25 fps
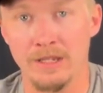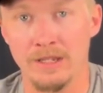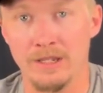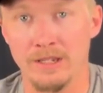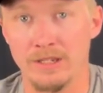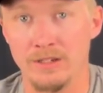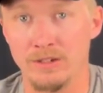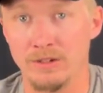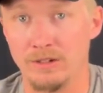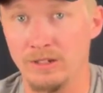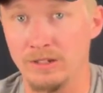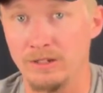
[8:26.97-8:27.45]

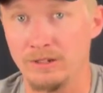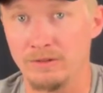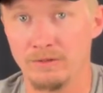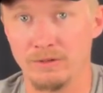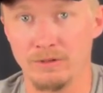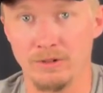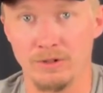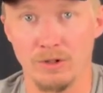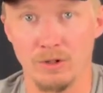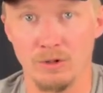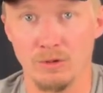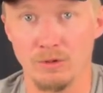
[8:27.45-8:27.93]
You can
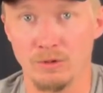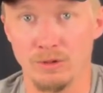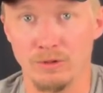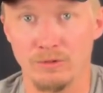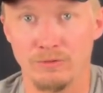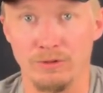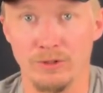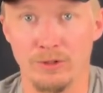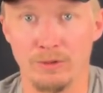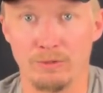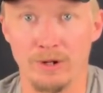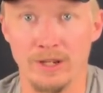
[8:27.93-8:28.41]
go look
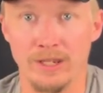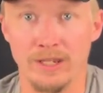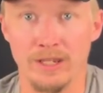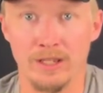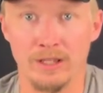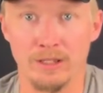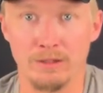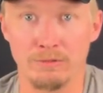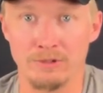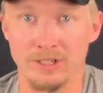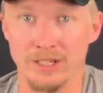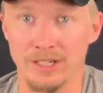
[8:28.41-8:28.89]
for the RECCE
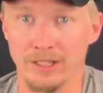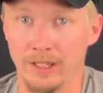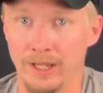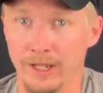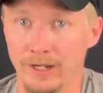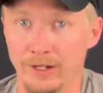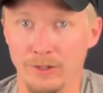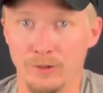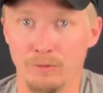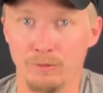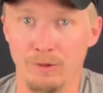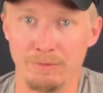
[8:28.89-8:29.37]
LMG light
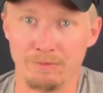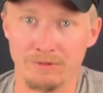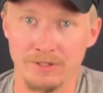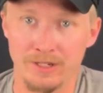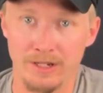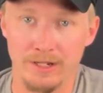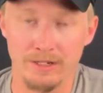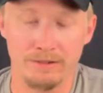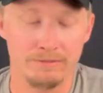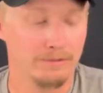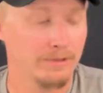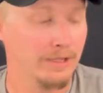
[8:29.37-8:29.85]
on the
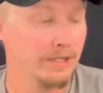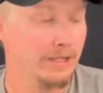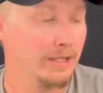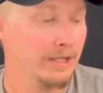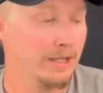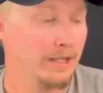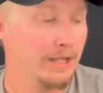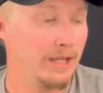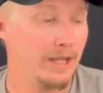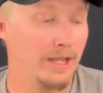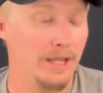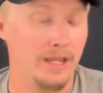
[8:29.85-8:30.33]
website,
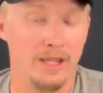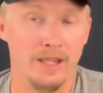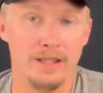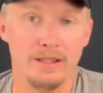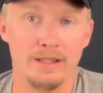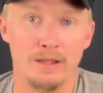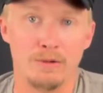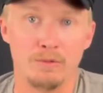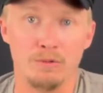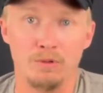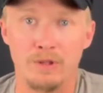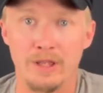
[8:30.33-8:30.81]
and
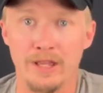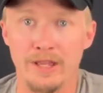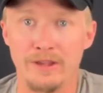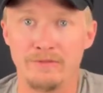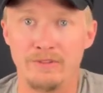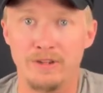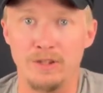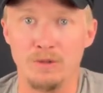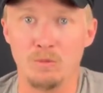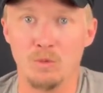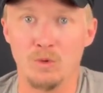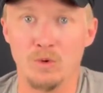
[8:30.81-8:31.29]
that will have
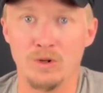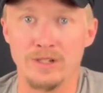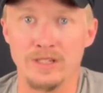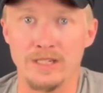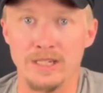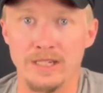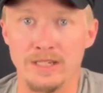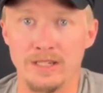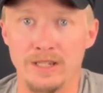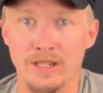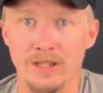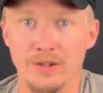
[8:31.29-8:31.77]
any more
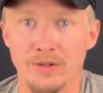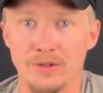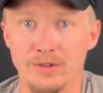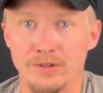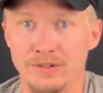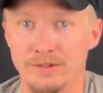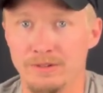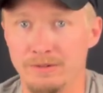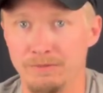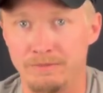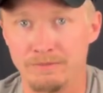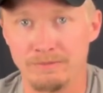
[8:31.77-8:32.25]
details
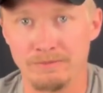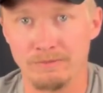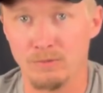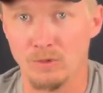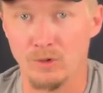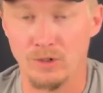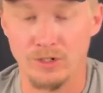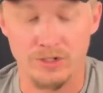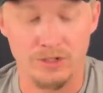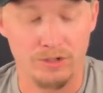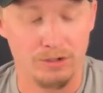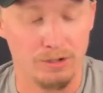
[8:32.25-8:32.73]
and
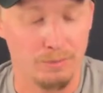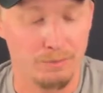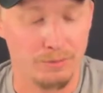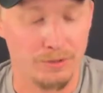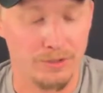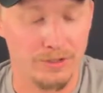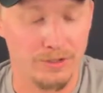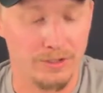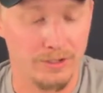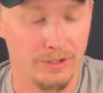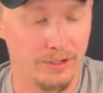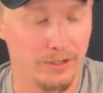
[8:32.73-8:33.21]
more
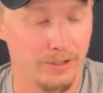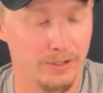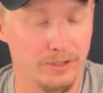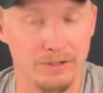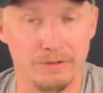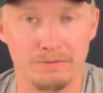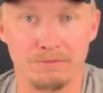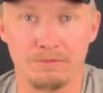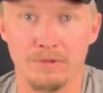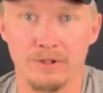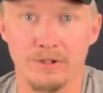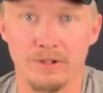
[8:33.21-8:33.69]
descriptions
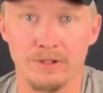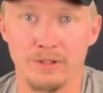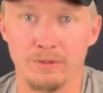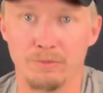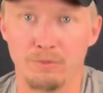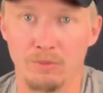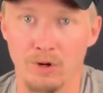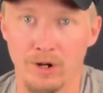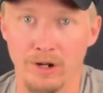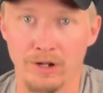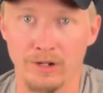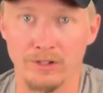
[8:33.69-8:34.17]
on the
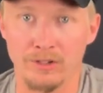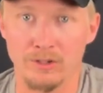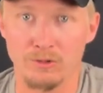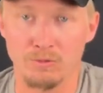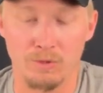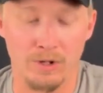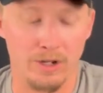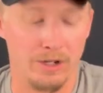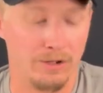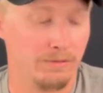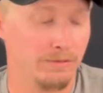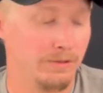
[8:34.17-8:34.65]
product as
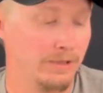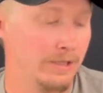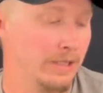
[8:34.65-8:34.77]
well.